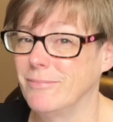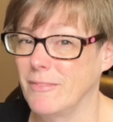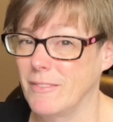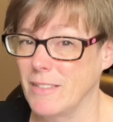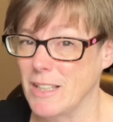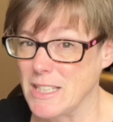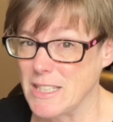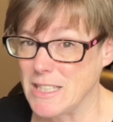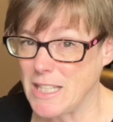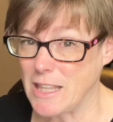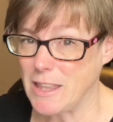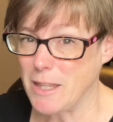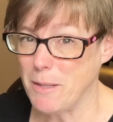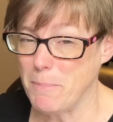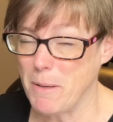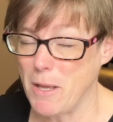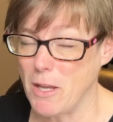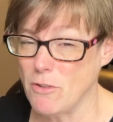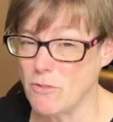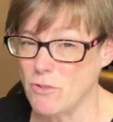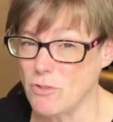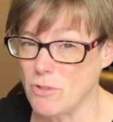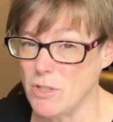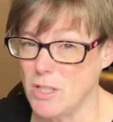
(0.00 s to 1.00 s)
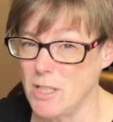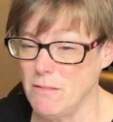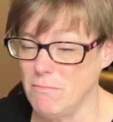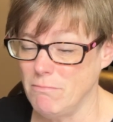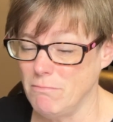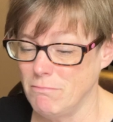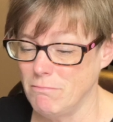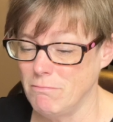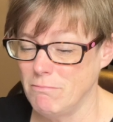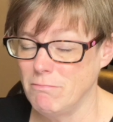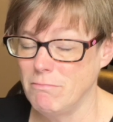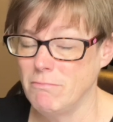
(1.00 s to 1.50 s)
Set the boundary
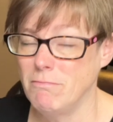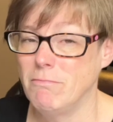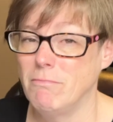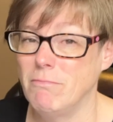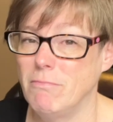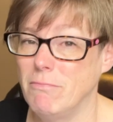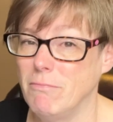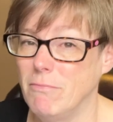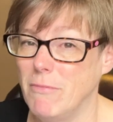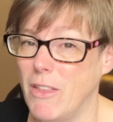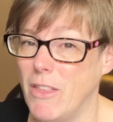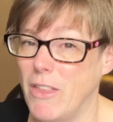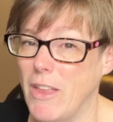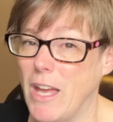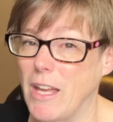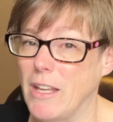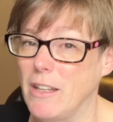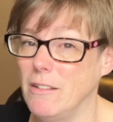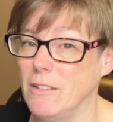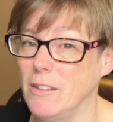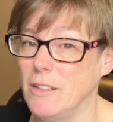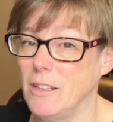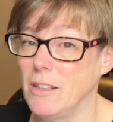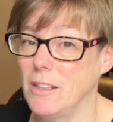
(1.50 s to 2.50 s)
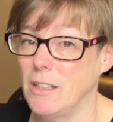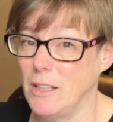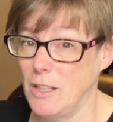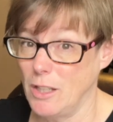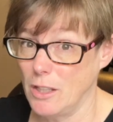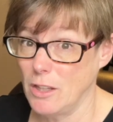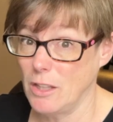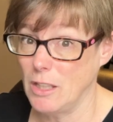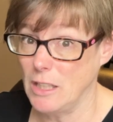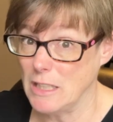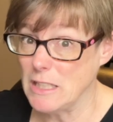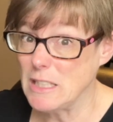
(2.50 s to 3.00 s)
that
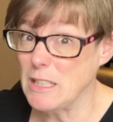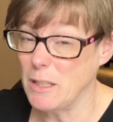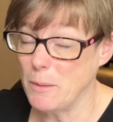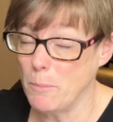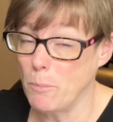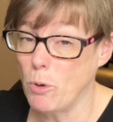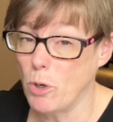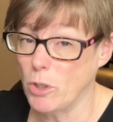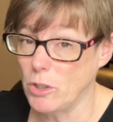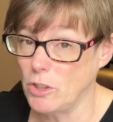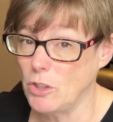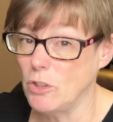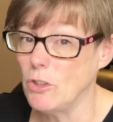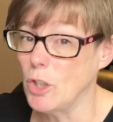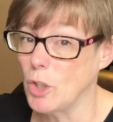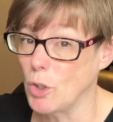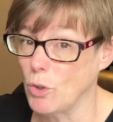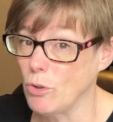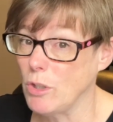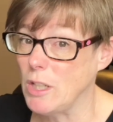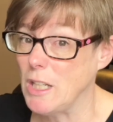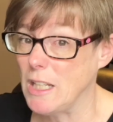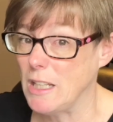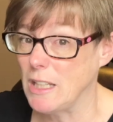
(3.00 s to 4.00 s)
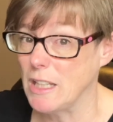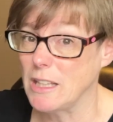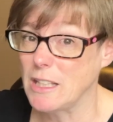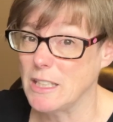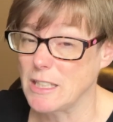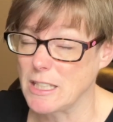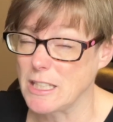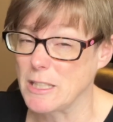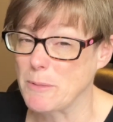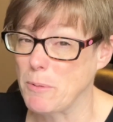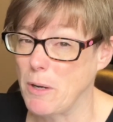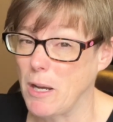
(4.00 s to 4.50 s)
isn't important. You're agreeing that
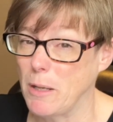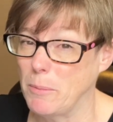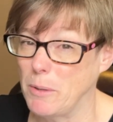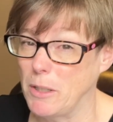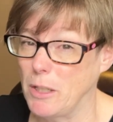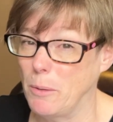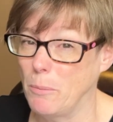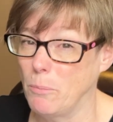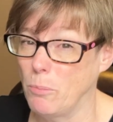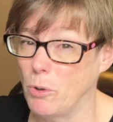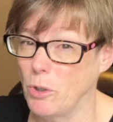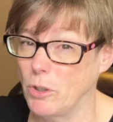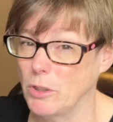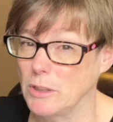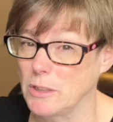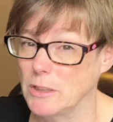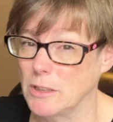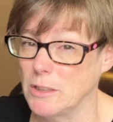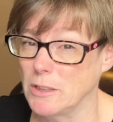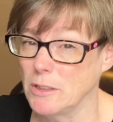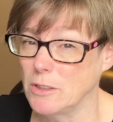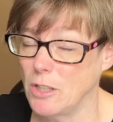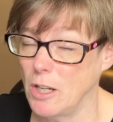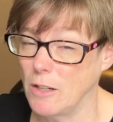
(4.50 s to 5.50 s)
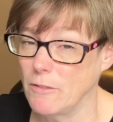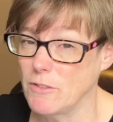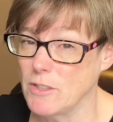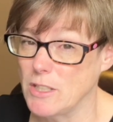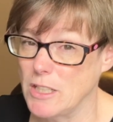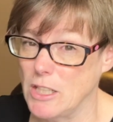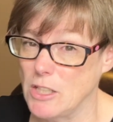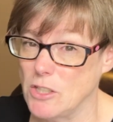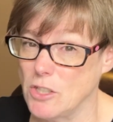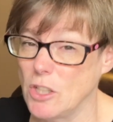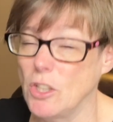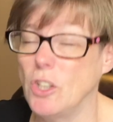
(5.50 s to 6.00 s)
this is probably an important
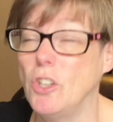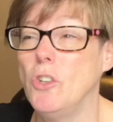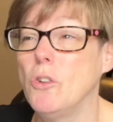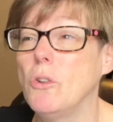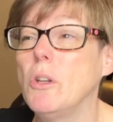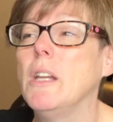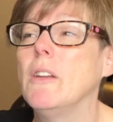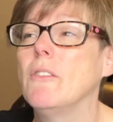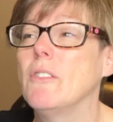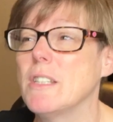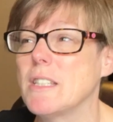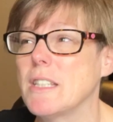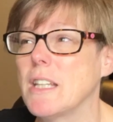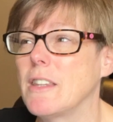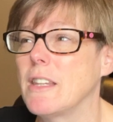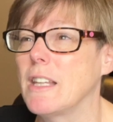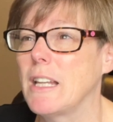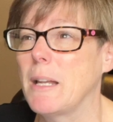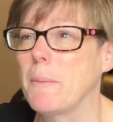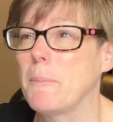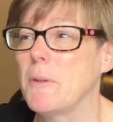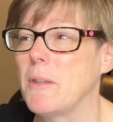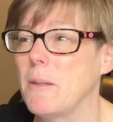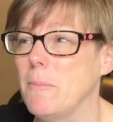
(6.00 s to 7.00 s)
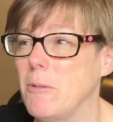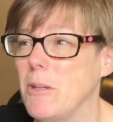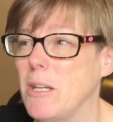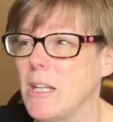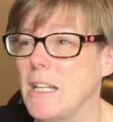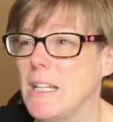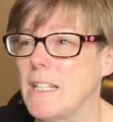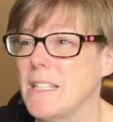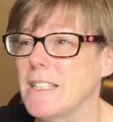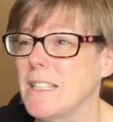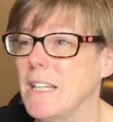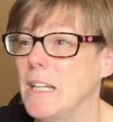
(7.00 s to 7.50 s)
conversation, and you can even set that up at the
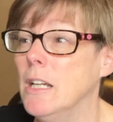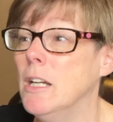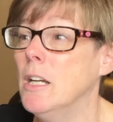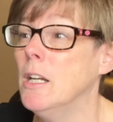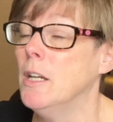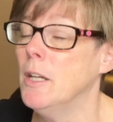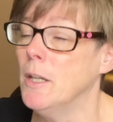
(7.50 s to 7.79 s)
beginning and say,